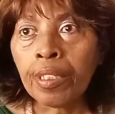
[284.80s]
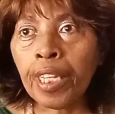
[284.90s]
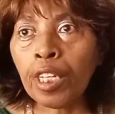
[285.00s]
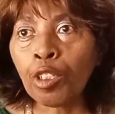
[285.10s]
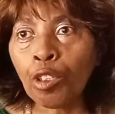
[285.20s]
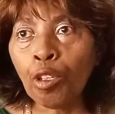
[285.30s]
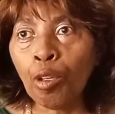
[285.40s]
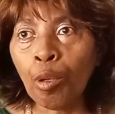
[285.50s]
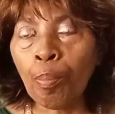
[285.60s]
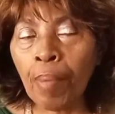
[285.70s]
they
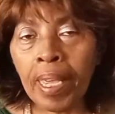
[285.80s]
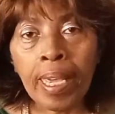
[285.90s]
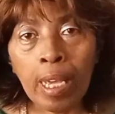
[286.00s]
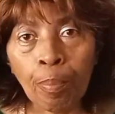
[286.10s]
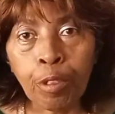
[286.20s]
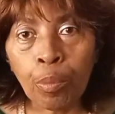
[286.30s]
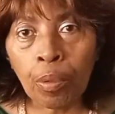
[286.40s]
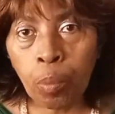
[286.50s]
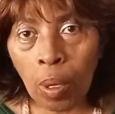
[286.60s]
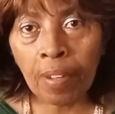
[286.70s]
do may help you
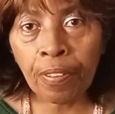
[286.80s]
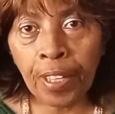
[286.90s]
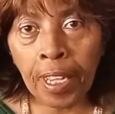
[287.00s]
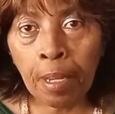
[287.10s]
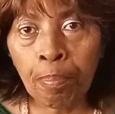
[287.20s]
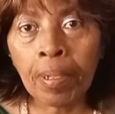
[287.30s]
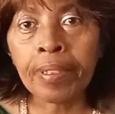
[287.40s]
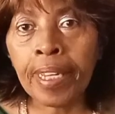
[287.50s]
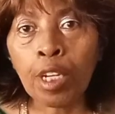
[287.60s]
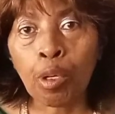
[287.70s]
with one thing,
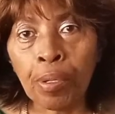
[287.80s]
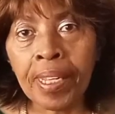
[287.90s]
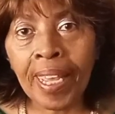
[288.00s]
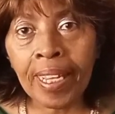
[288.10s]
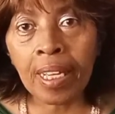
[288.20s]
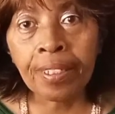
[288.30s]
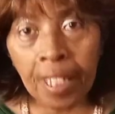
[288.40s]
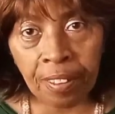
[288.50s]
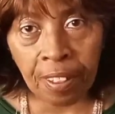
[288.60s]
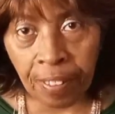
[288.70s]
but they create
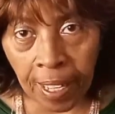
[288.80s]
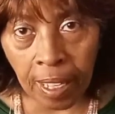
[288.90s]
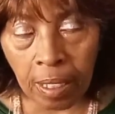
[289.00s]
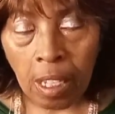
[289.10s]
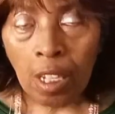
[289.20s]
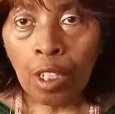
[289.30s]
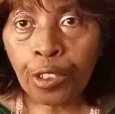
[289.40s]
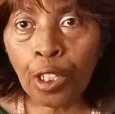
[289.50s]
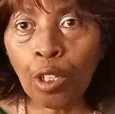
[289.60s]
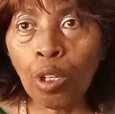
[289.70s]
another thing.
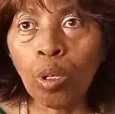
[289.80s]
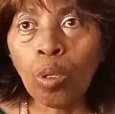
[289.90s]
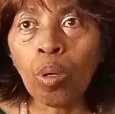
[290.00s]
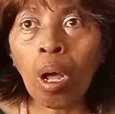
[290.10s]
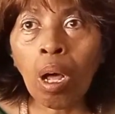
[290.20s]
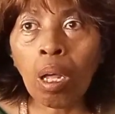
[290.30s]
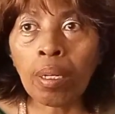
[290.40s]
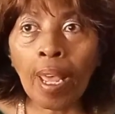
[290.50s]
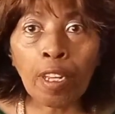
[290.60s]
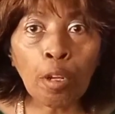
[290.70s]
So a
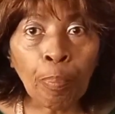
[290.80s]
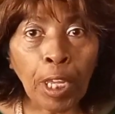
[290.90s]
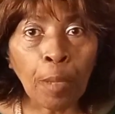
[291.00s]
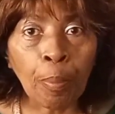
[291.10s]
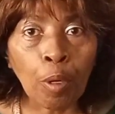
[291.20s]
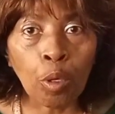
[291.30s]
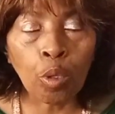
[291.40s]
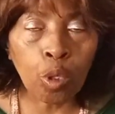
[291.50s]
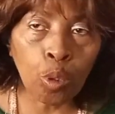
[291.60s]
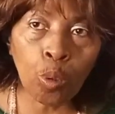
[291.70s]
lot of
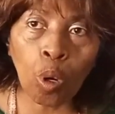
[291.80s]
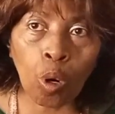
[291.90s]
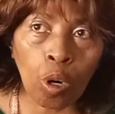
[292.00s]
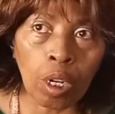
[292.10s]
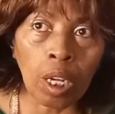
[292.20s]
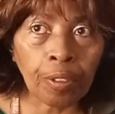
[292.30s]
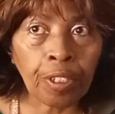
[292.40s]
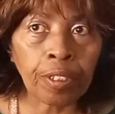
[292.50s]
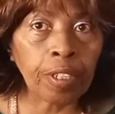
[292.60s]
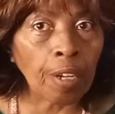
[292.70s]
people who are
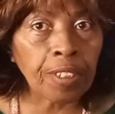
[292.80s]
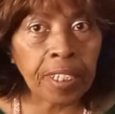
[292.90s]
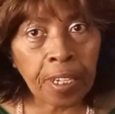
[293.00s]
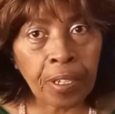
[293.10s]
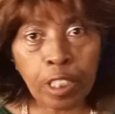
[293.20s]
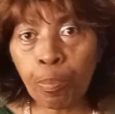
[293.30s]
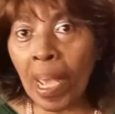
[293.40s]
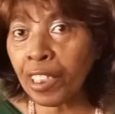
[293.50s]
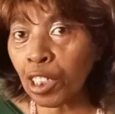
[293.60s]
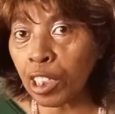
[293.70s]
under doctor care,
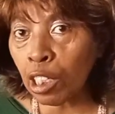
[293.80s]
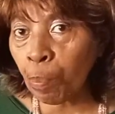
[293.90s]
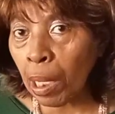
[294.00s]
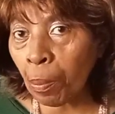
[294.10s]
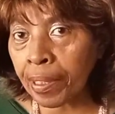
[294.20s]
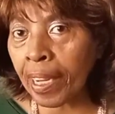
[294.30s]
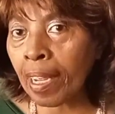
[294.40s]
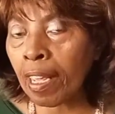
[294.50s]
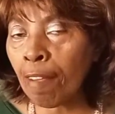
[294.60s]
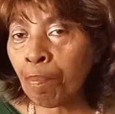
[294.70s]
especially people
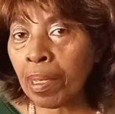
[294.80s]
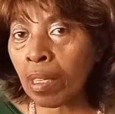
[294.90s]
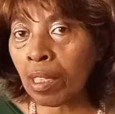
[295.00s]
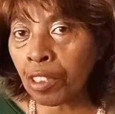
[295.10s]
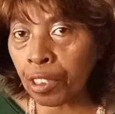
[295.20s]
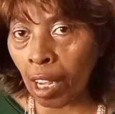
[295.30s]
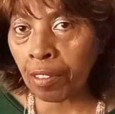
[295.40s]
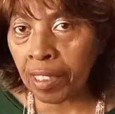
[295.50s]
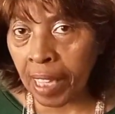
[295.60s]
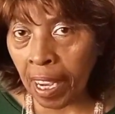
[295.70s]
that have been under
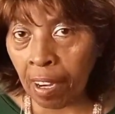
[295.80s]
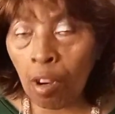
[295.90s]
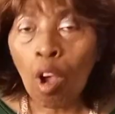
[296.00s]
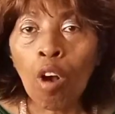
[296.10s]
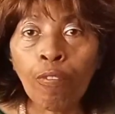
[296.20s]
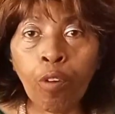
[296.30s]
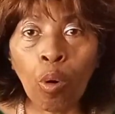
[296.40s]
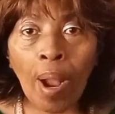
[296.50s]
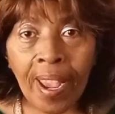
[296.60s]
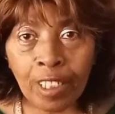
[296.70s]
doctor care
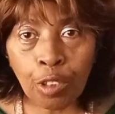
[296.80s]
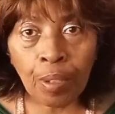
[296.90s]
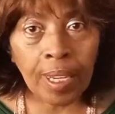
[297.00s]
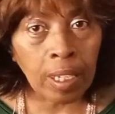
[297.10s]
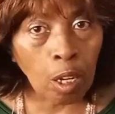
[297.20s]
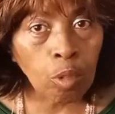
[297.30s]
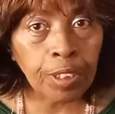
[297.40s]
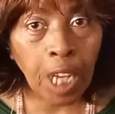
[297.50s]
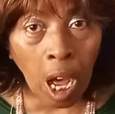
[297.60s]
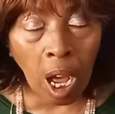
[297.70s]
for actually a long
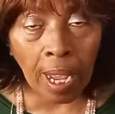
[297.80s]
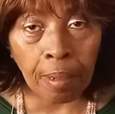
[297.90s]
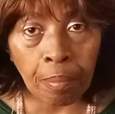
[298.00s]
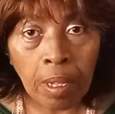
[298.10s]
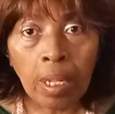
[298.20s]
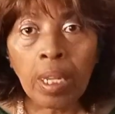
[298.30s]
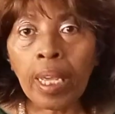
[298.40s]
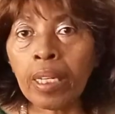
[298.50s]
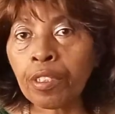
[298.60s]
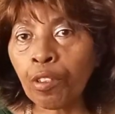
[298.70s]
time
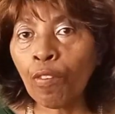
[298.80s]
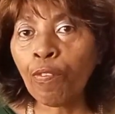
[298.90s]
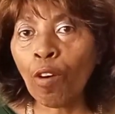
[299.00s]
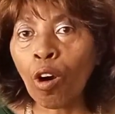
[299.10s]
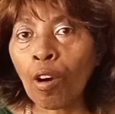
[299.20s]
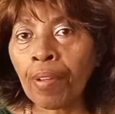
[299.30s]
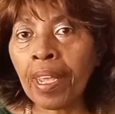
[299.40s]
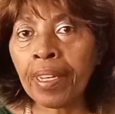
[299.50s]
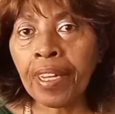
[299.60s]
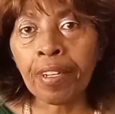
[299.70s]
and so far,
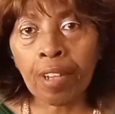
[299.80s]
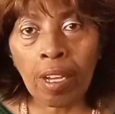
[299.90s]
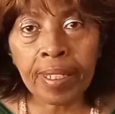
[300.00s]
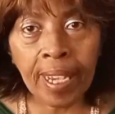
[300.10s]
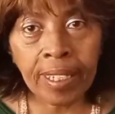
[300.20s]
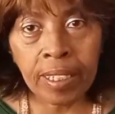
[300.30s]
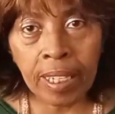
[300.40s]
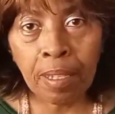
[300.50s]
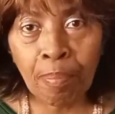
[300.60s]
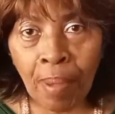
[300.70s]
and they're not getting
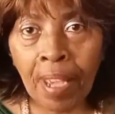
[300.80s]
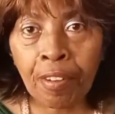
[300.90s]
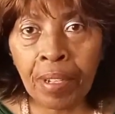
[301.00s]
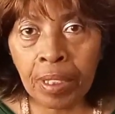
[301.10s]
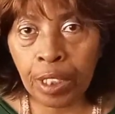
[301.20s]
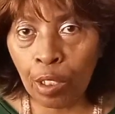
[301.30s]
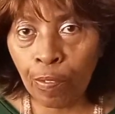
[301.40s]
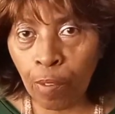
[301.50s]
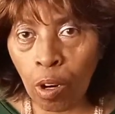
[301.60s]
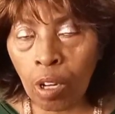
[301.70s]
any better and so
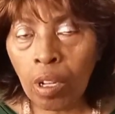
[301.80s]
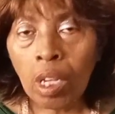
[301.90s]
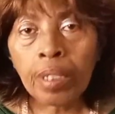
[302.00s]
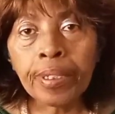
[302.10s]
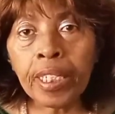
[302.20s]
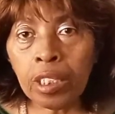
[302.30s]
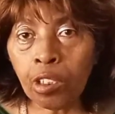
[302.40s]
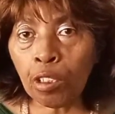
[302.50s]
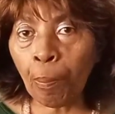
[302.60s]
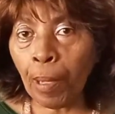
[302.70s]
far. These
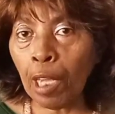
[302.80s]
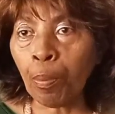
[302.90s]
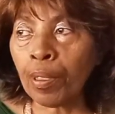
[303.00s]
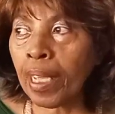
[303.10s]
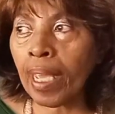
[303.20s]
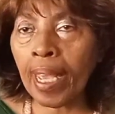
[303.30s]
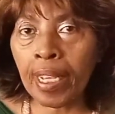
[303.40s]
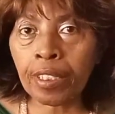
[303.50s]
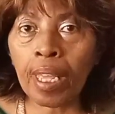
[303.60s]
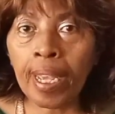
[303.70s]
are the people that
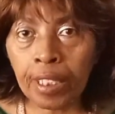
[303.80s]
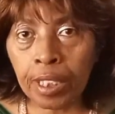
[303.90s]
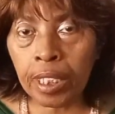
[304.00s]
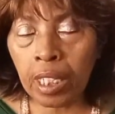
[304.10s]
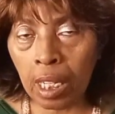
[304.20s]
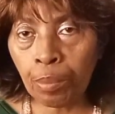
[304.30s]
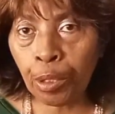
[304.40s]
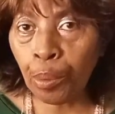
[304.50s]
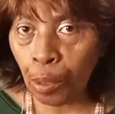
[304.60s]
had actually come to